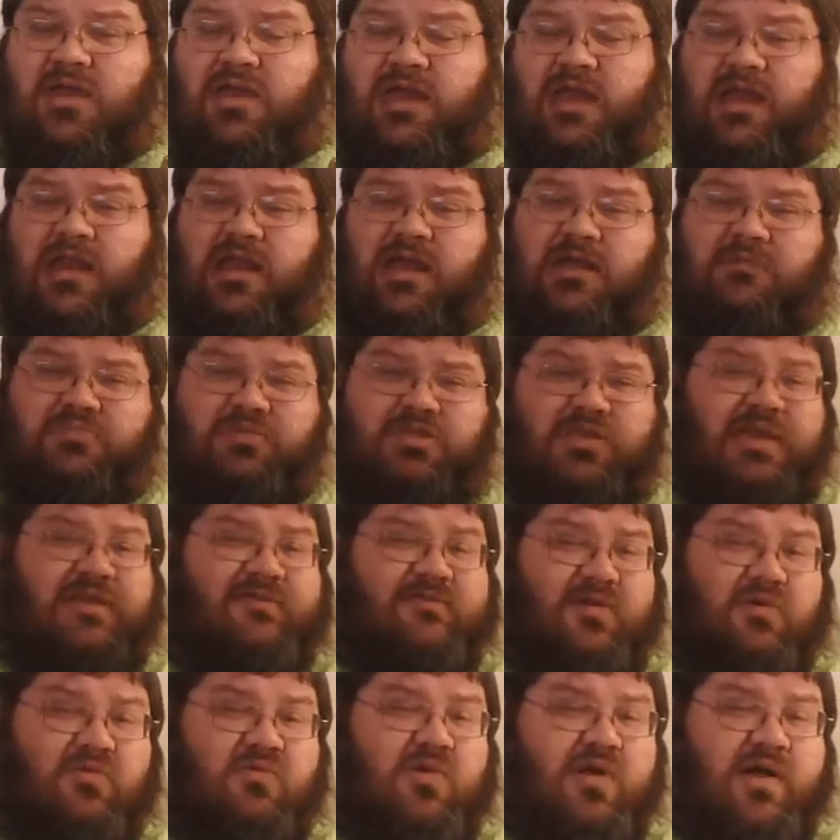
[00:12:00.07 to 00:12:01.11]
and I
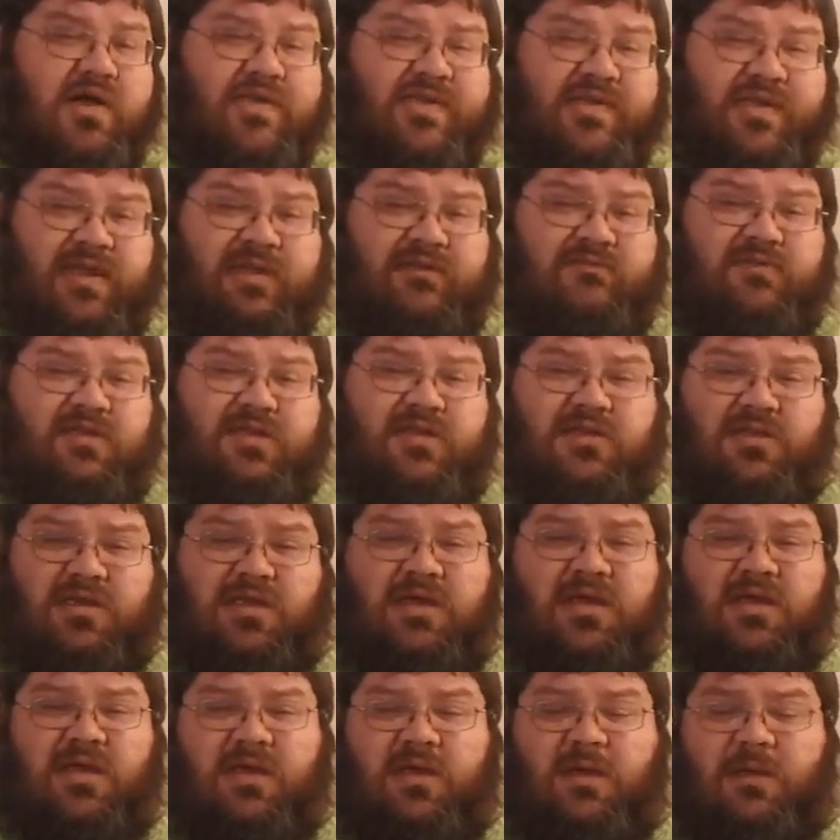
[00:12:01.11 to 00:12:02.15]
believe it was even
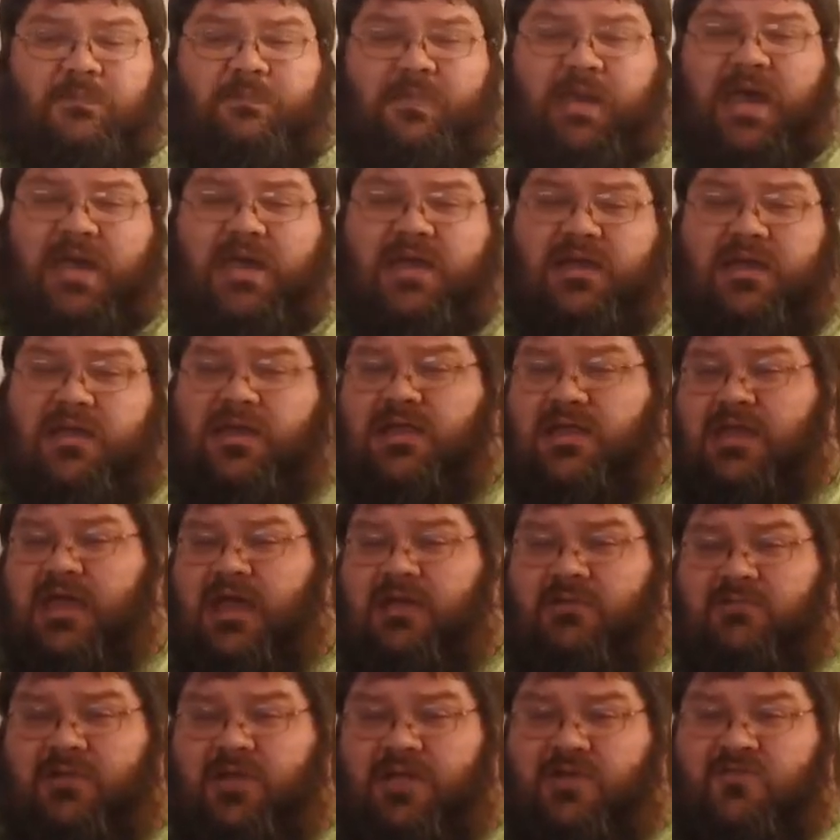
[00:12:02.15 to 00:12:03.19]
back in the
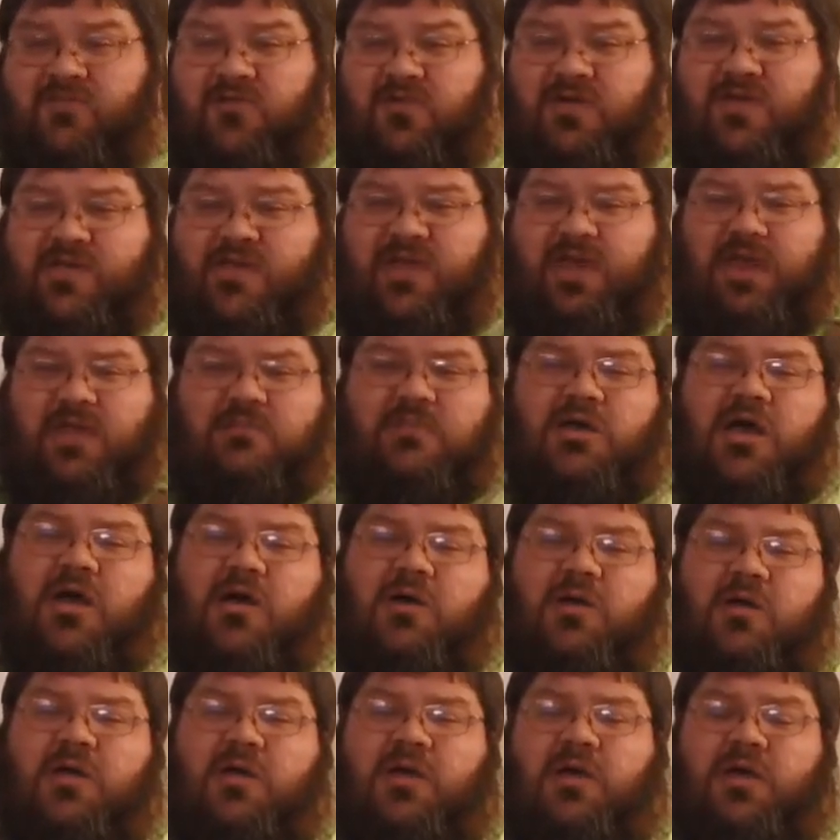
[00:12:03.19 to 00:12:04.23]
day when it first came
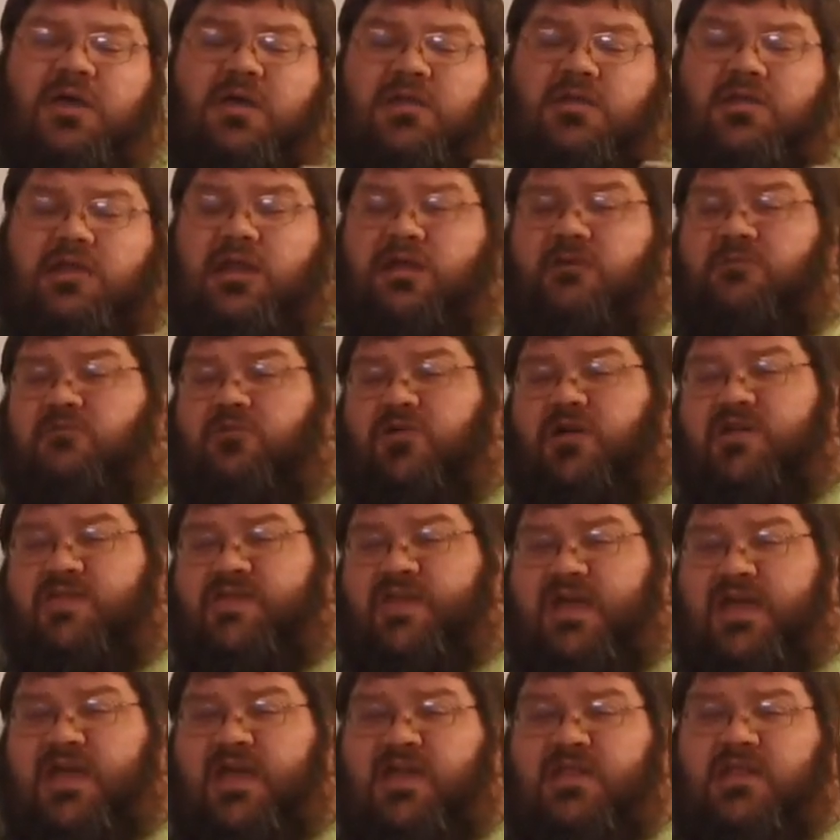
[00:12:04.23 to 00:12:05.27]
out, that it was
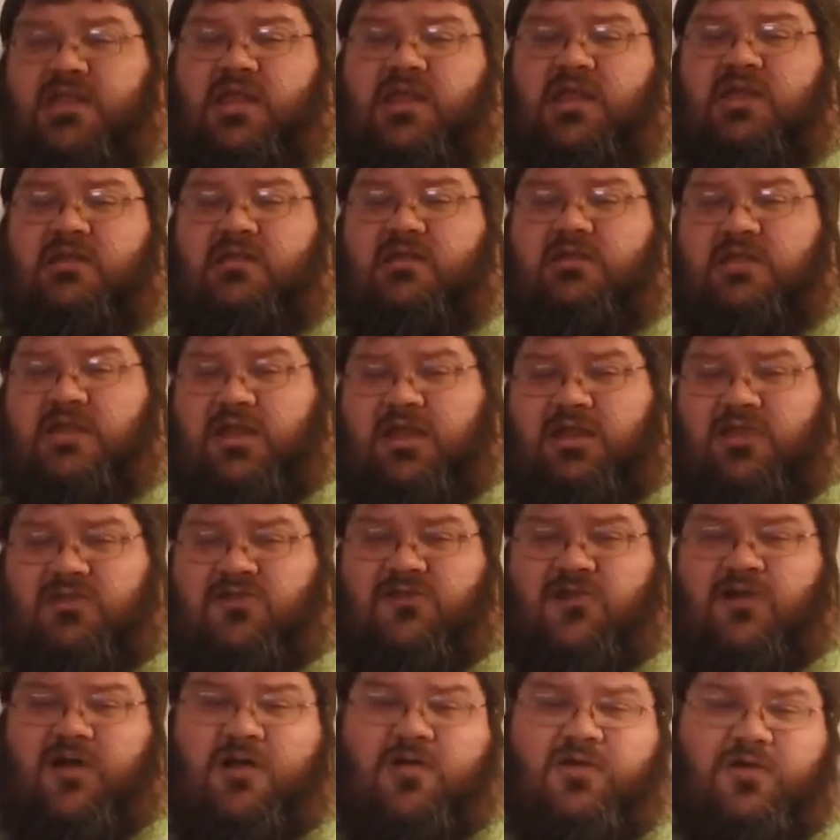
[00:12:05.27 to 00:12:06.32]
a hit, that it did
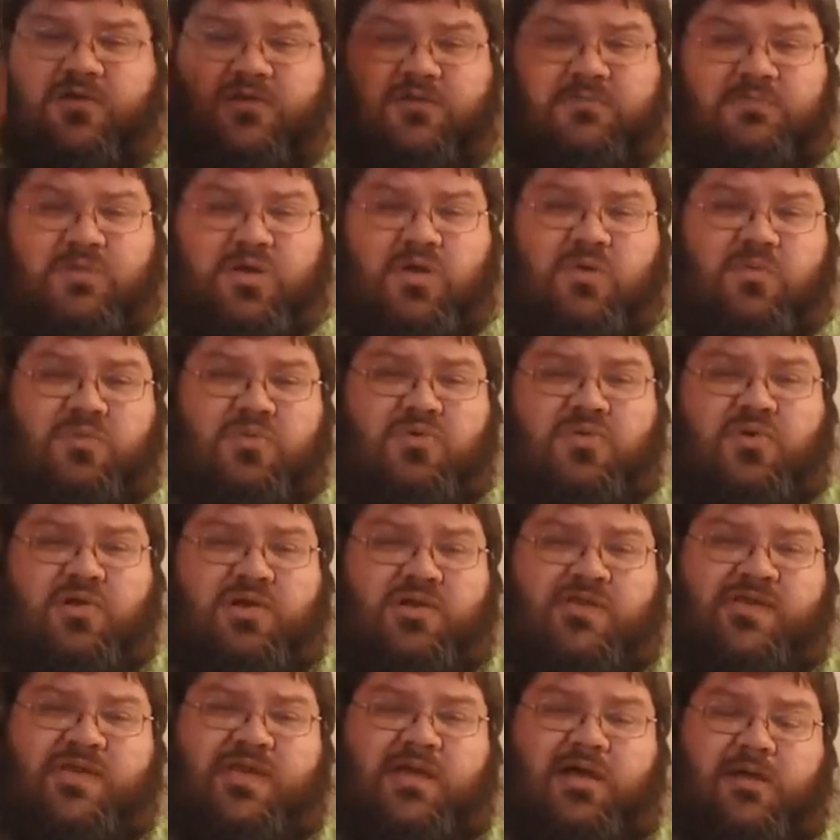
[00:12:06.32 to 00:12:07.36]
chart on
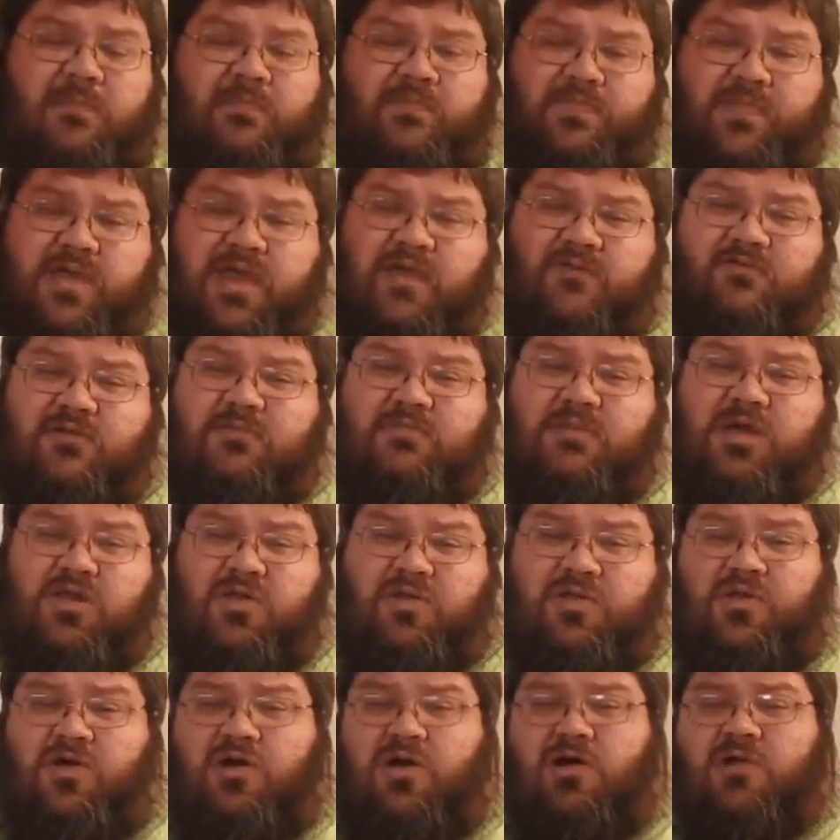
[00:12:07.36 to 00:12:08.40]
Billboard's um, heavy
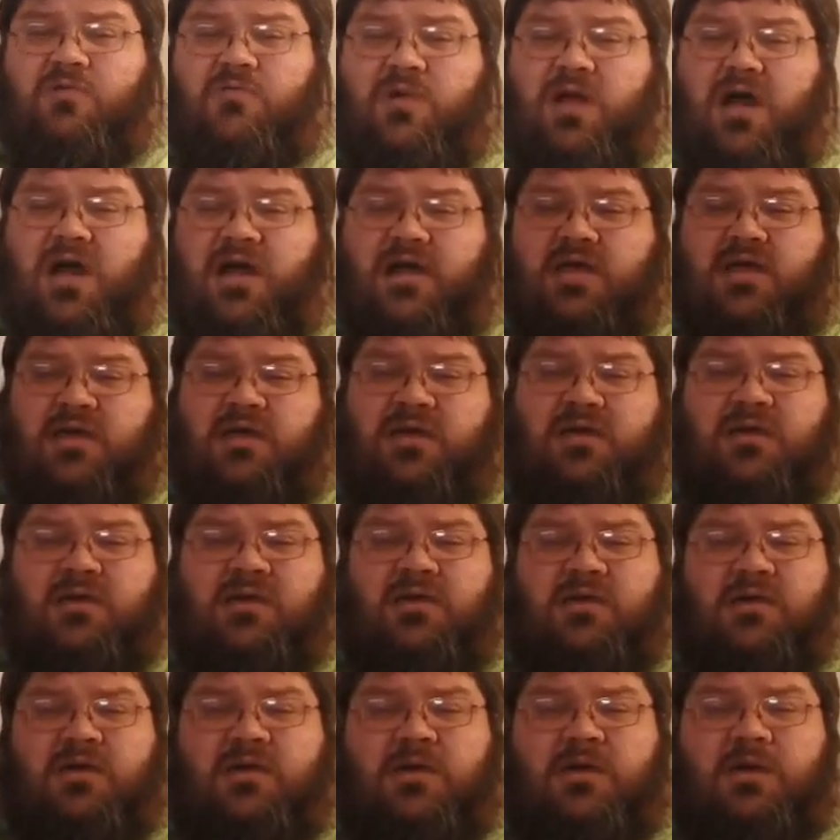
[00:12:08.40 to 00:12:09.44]
metal and hard rock.
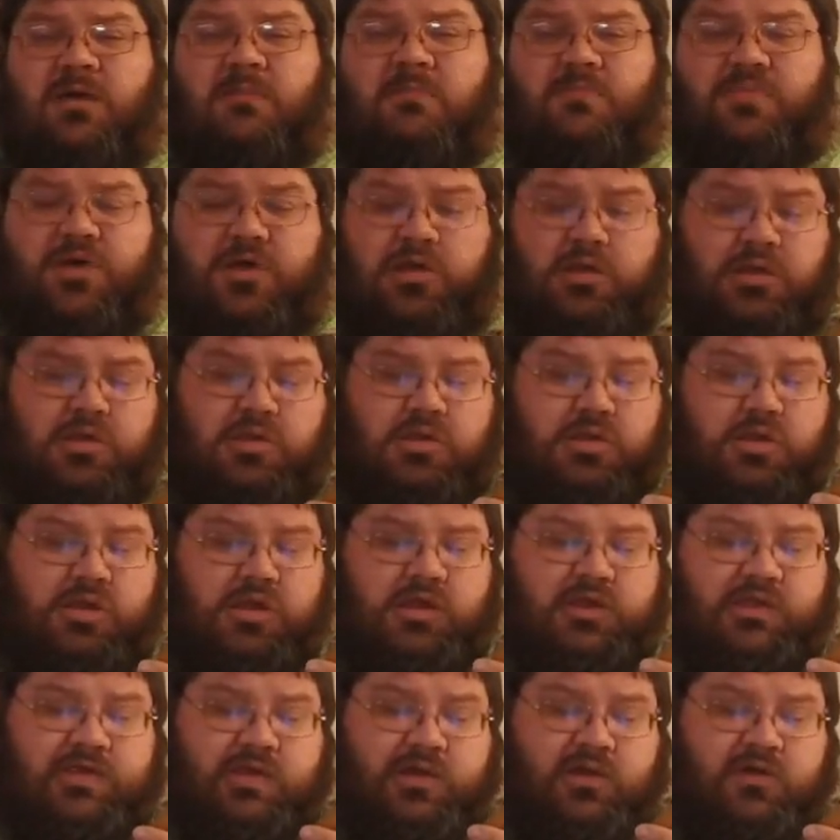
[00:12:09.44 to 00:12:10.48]
But
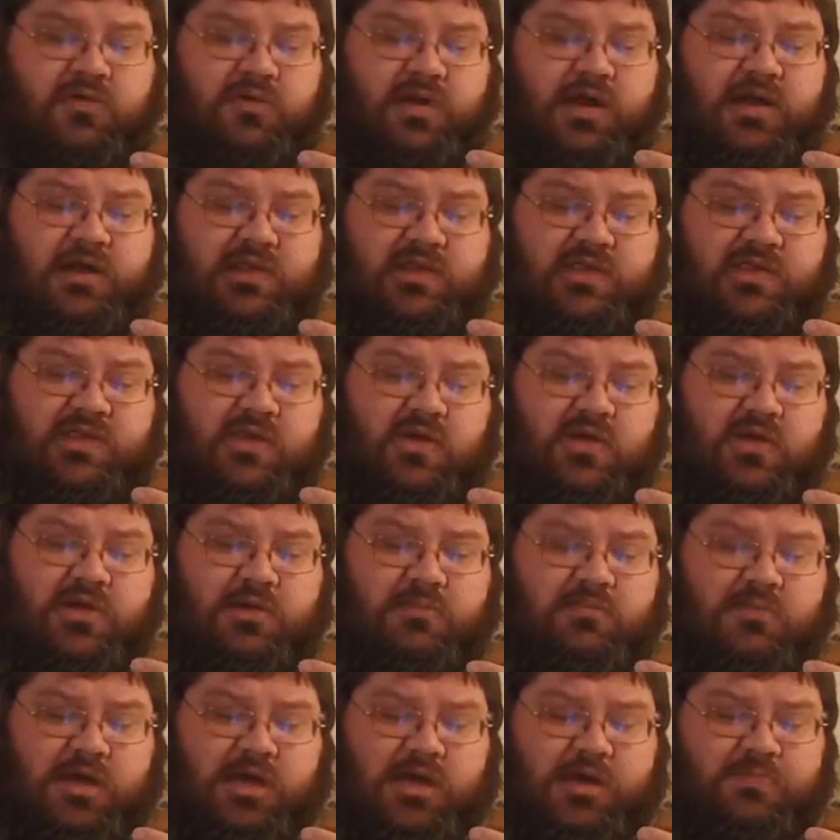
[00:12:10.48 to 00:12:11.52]
it's a great song
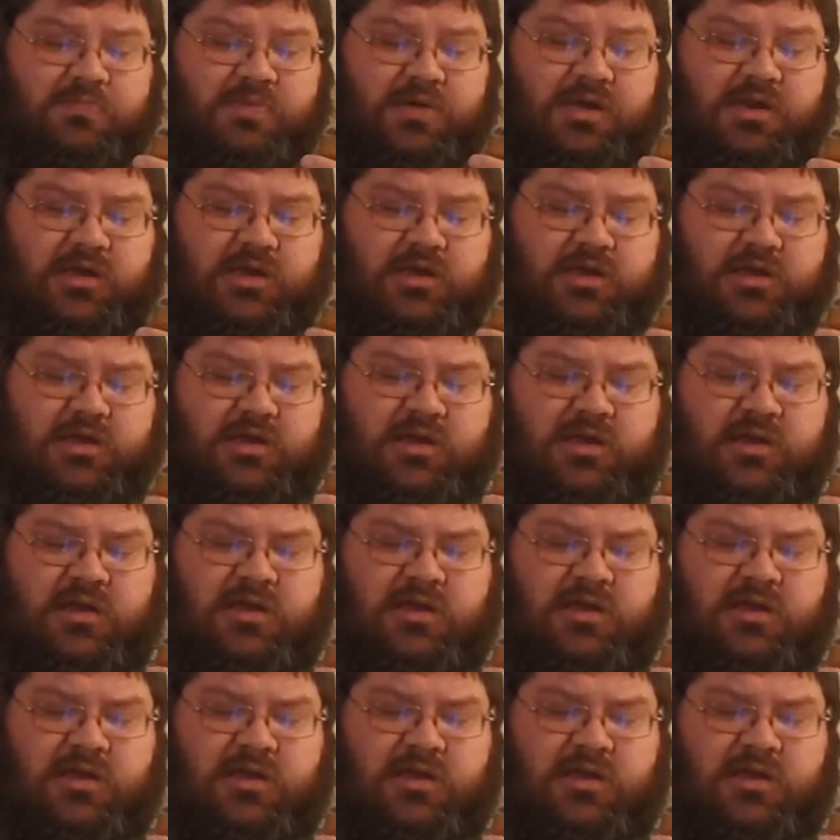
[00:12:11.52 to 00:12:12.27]
in my opinion.